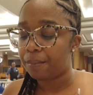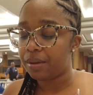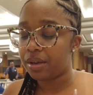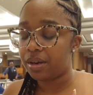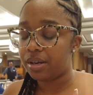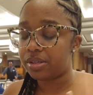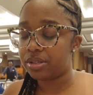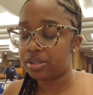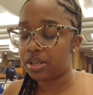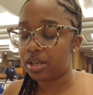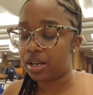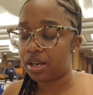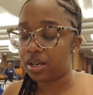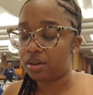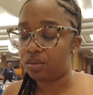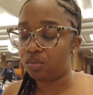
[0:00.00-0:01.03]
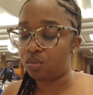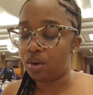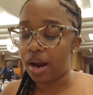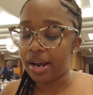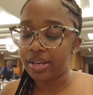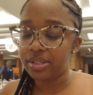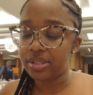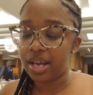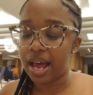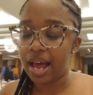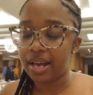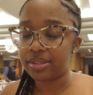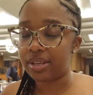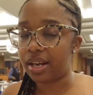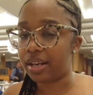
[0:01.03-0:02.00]
Because the rice
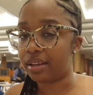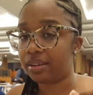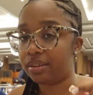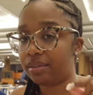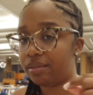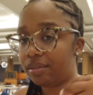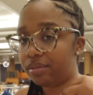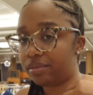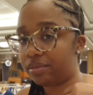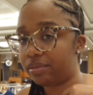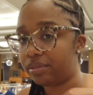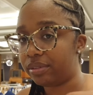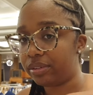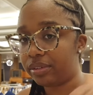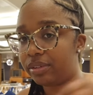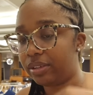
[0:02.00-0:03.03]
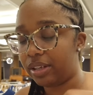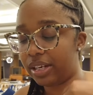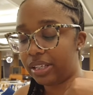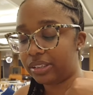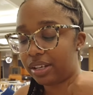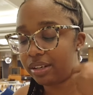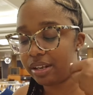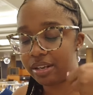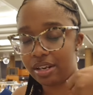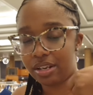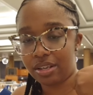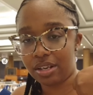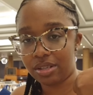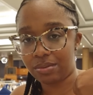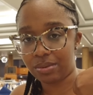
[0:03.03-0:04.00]
has like, it's like they
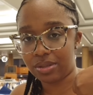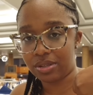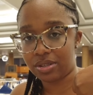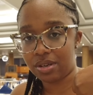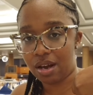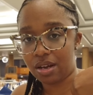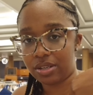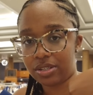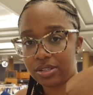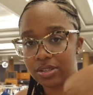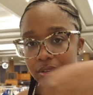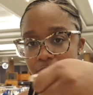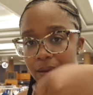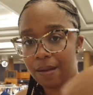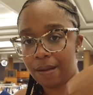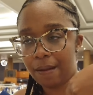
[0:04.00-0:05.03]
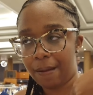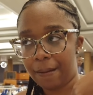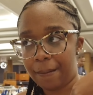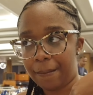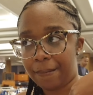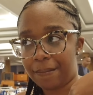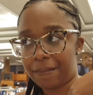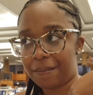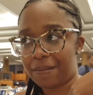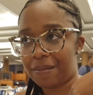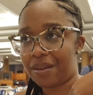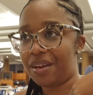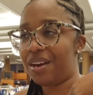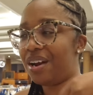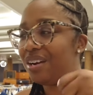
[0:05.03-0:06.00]
did this with the sauce.
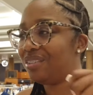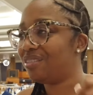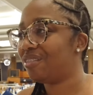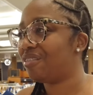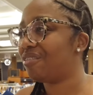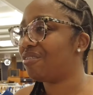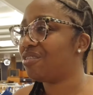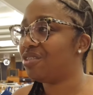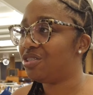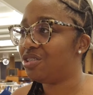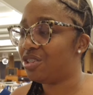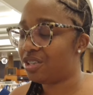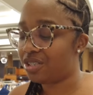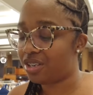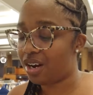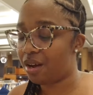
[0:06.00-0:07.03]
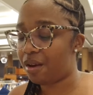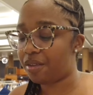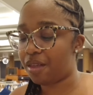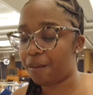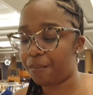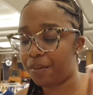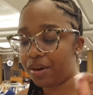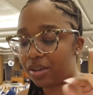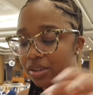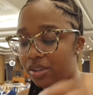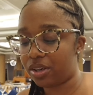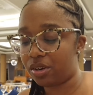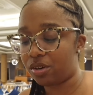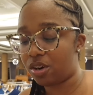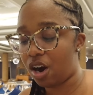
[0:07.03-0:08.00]
You know? To dip it up and then put a
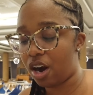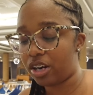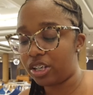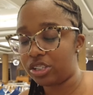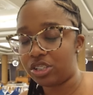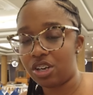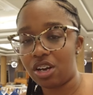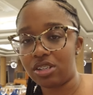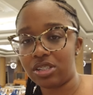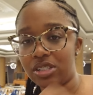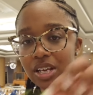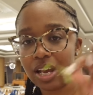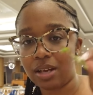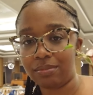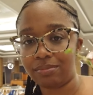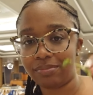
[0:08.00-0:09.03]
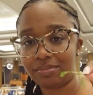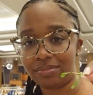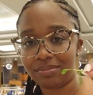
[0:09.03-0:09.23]
little garnish on top.